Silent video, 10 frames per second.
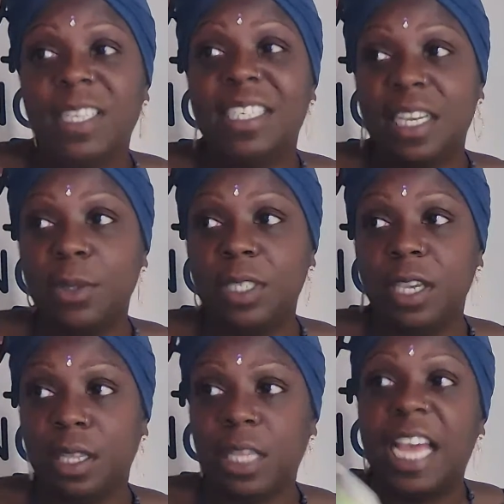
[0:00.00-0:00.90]
Because that's how you're
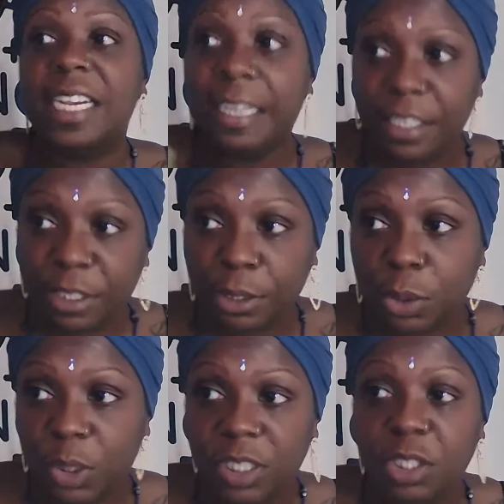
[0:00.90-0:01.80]
saying it, I need
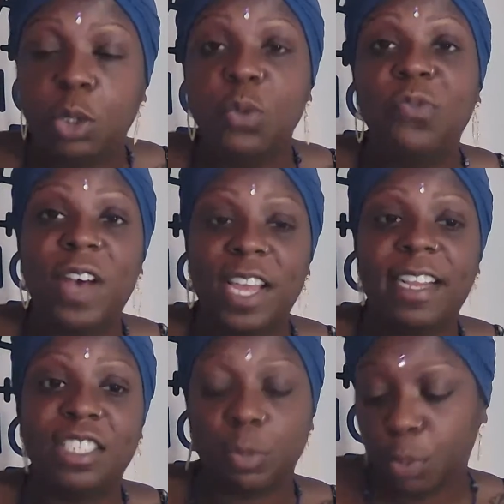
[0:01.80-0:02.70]
to do this. So you
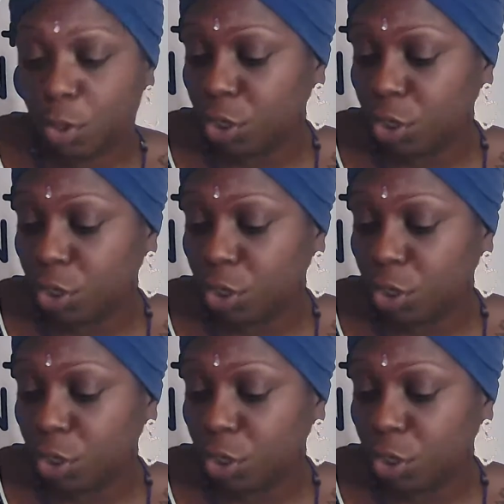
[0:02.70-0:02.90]
find that